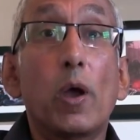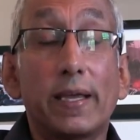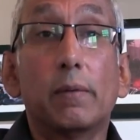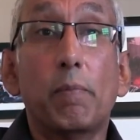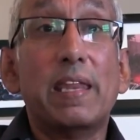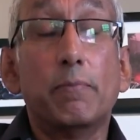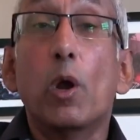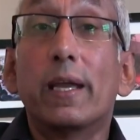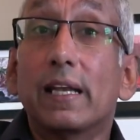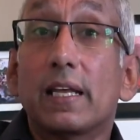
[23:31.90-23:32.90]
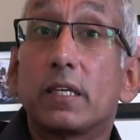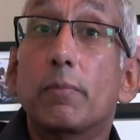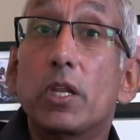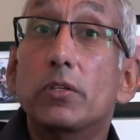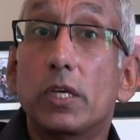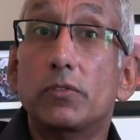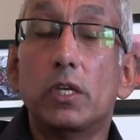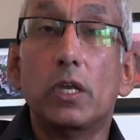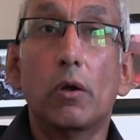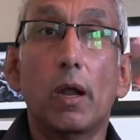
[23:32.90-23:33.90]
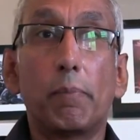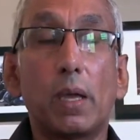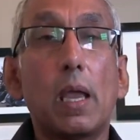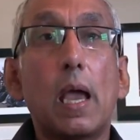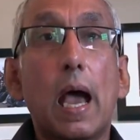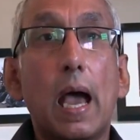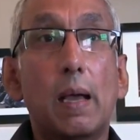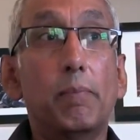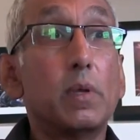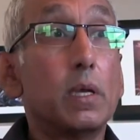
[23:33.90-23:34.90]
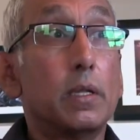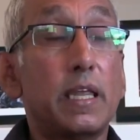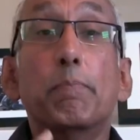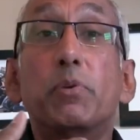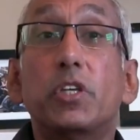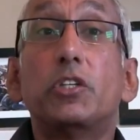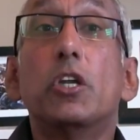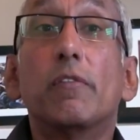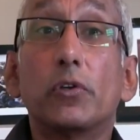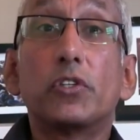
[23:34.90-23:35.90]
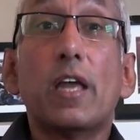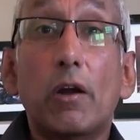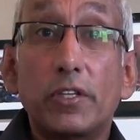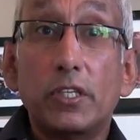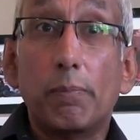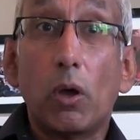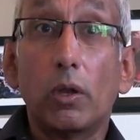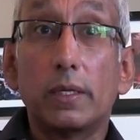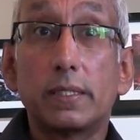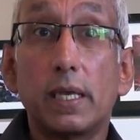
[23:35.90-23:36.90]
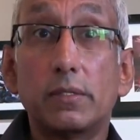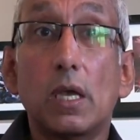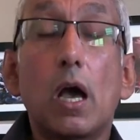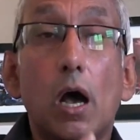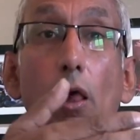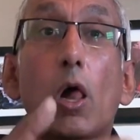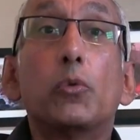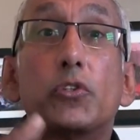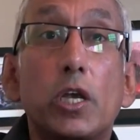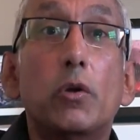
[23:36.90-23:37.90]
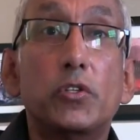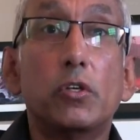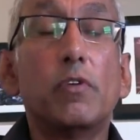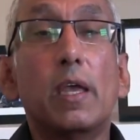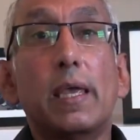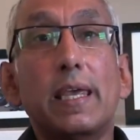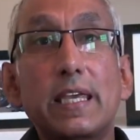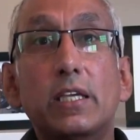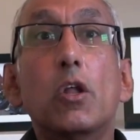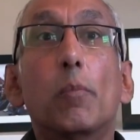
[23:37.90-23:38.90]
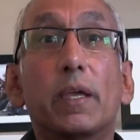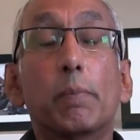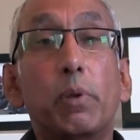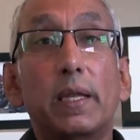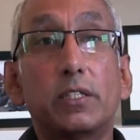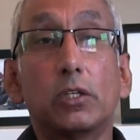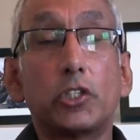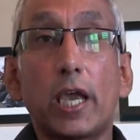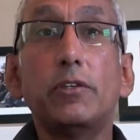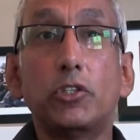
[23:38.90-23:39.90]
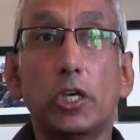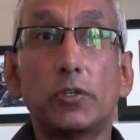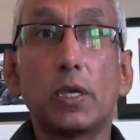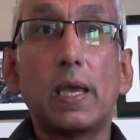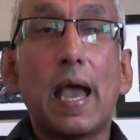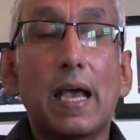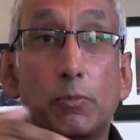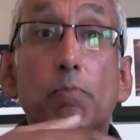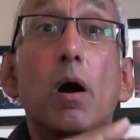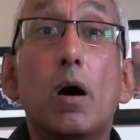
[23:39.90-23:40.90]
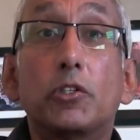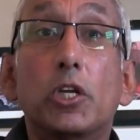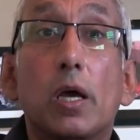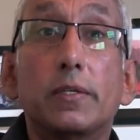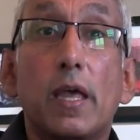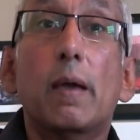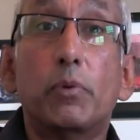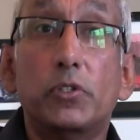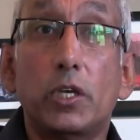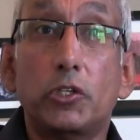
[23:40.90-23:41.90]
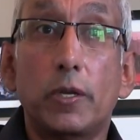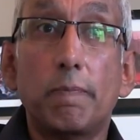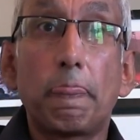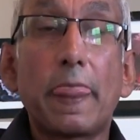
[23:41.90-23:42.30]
working, many working class communities in Europe. Um, the imposition of austerity policies, a whole series of economic and political changes has marginalised their position.